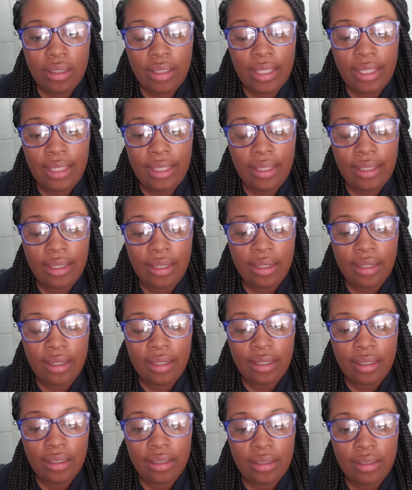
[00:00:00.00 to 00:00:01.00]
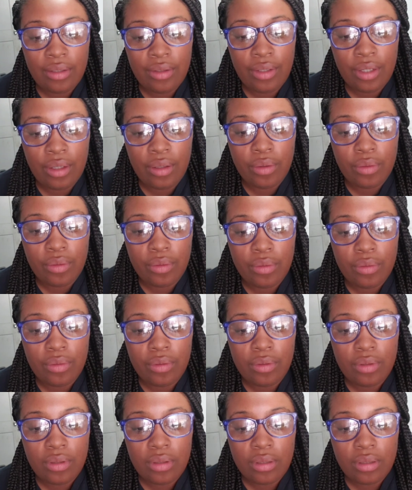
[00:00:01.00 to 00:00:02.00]
you know,
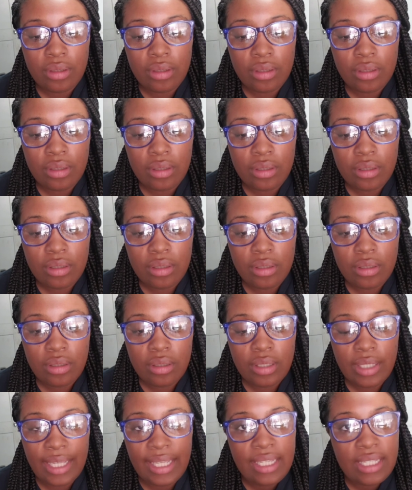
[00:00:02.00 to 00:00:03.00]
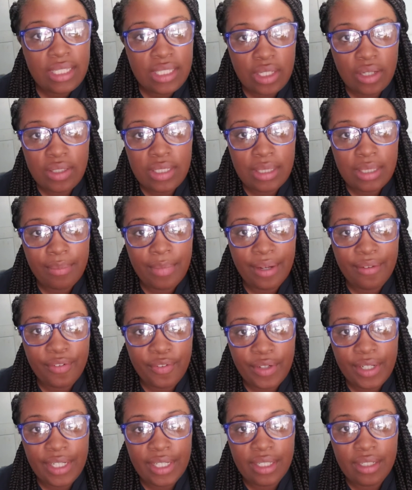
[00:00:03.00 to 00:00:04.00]
he assaulted my
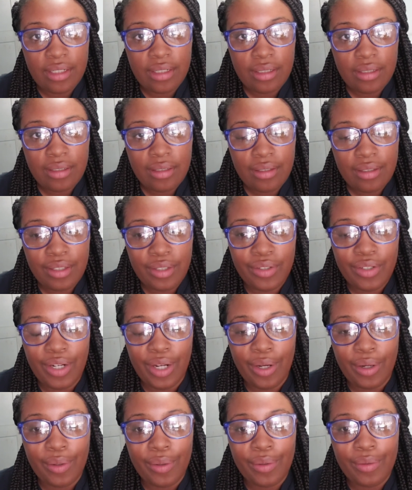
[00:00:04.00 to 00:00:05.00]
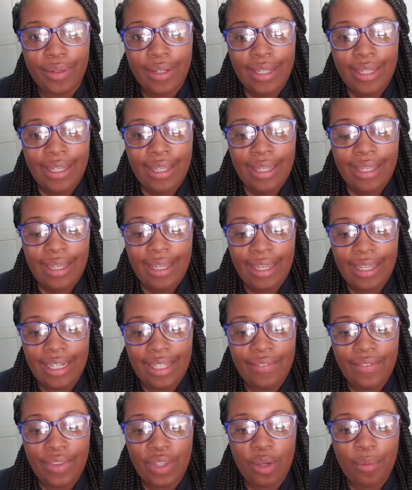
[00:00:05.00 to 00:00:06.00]
friend, you know. And
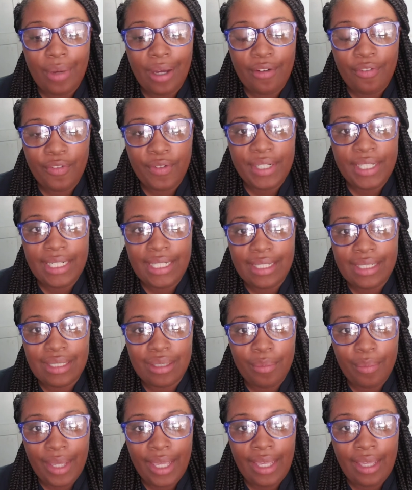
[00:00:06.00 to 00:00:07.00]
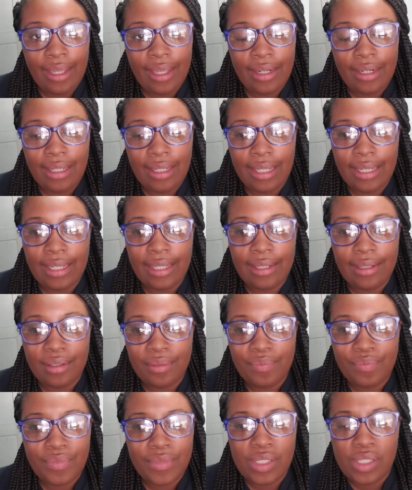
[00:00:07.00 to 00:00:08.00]
even though my friend is a man, like,
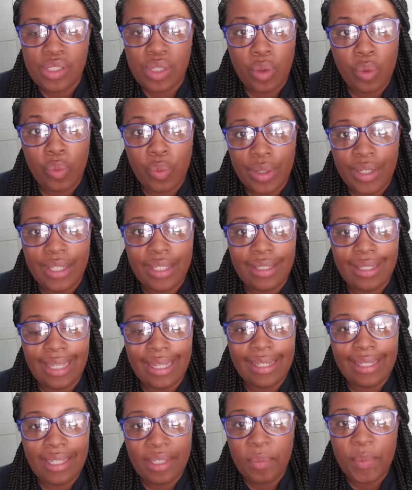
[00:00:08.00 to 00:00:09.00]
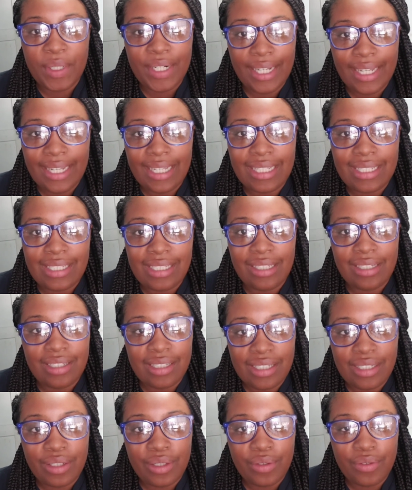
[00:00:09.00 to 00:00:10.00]
so what? Like, keep your hands to
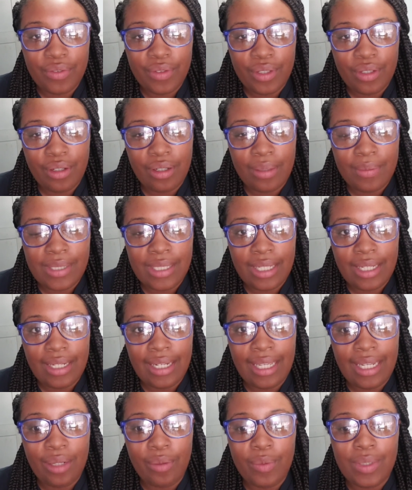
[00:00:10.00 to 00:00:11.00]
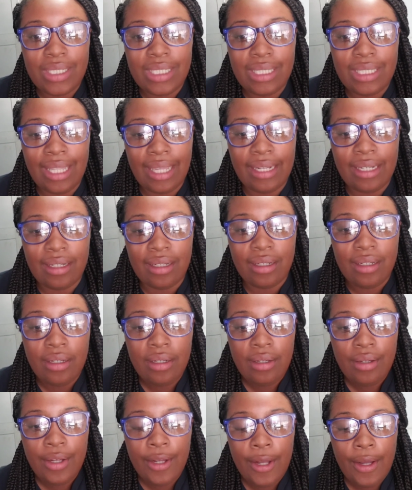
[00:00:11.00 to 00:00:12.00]
yourself, you know what I'm saying? And it wasn't like
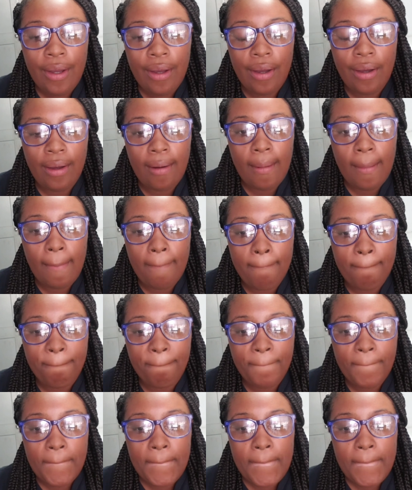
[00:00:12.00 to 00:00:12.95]
an